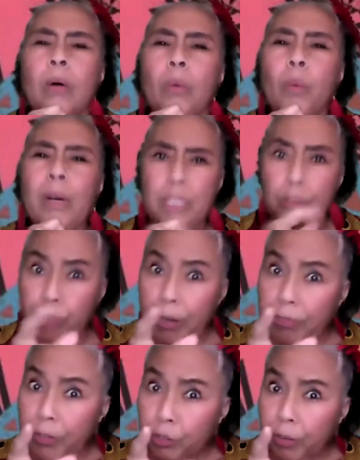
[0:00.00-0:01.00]
Was it
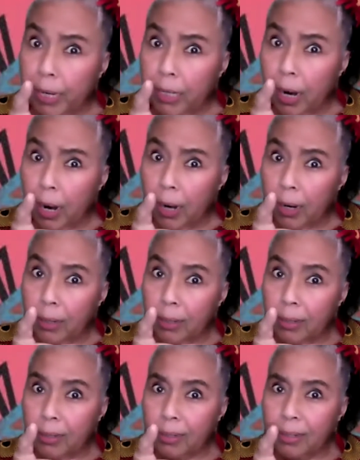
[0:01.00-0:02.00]
River Drinker?
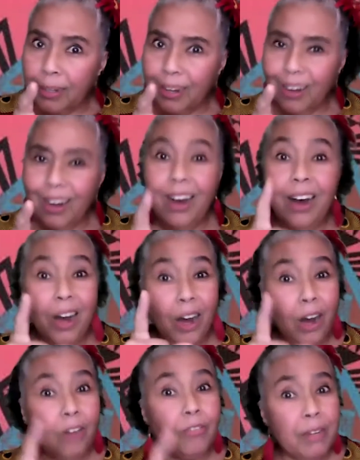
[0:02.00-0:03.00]

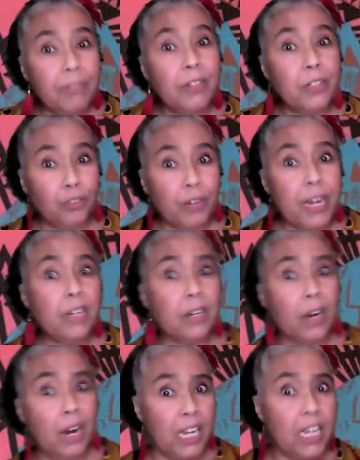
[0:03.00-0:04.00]
Oh, River
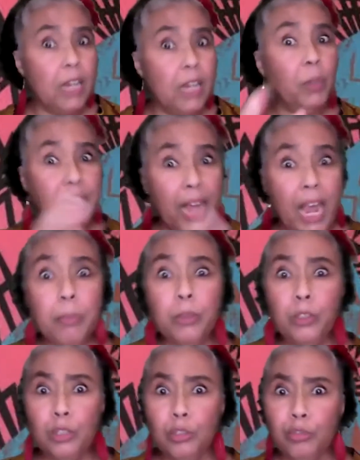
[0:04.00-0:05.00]
Drinker. He was able
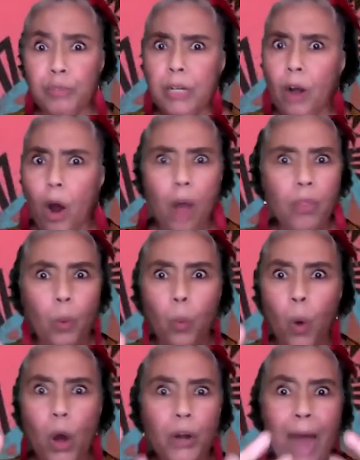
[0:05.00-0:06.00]
to drink all the
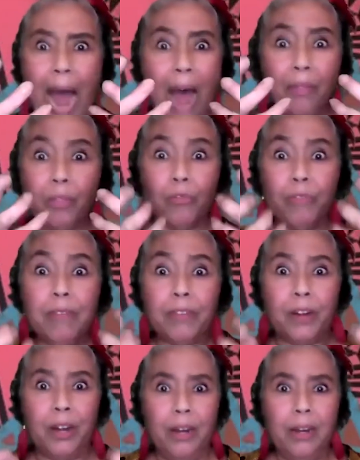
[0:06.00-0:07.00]
water out the
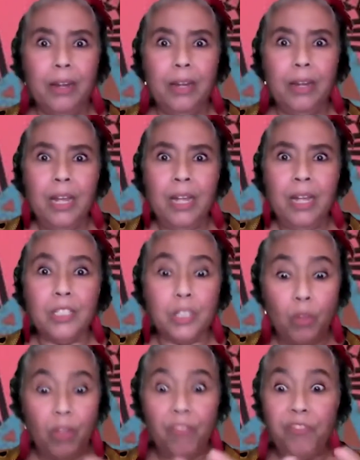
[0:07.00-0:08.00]
river. And
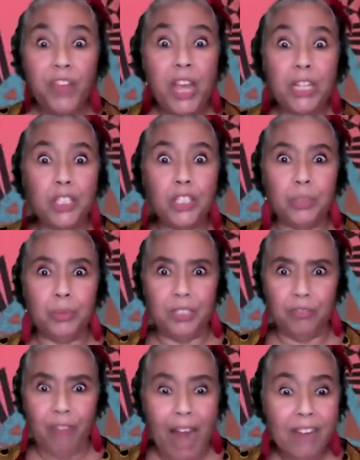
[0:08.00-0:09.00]
so the fish
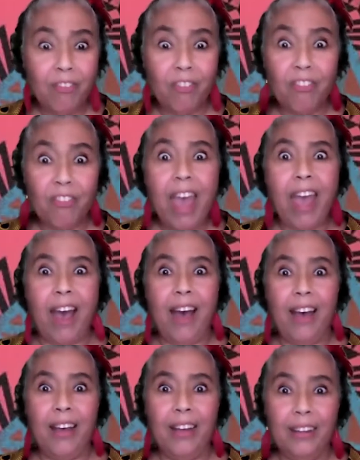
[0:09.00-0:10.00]
was right there.
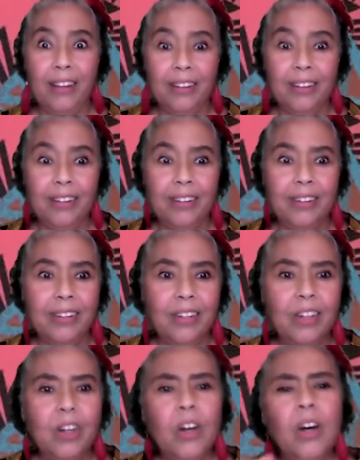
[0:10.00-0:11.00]

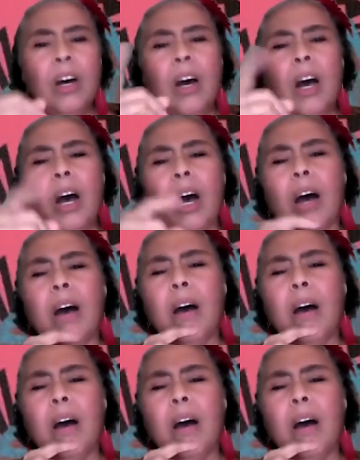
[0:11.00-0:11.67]
Oh.